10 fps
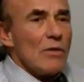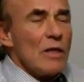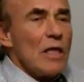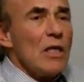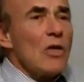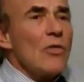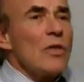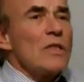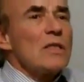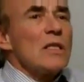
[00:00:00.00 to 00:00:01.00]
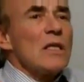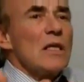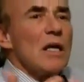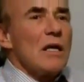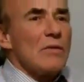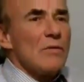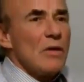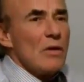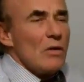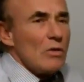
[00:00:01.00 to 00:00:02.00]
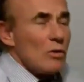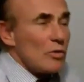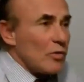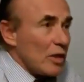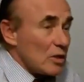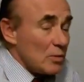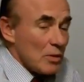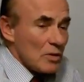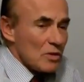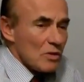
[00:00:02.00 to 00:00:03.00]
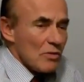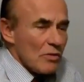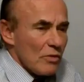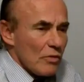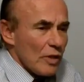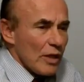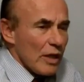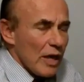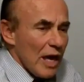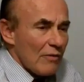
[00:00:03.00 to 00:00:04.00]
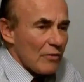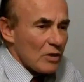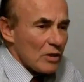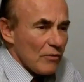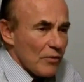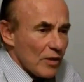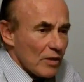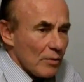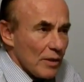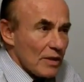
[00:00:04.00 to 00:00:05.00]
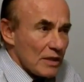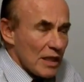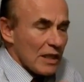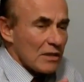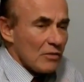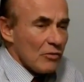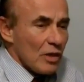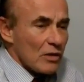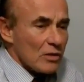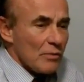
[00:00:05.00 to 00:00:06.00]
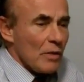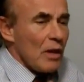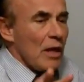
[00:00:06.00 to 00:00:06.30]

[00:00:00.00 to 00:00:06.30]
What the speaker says: that increases a lot of neurotransmitters that are really adversely affected by these class of drugs.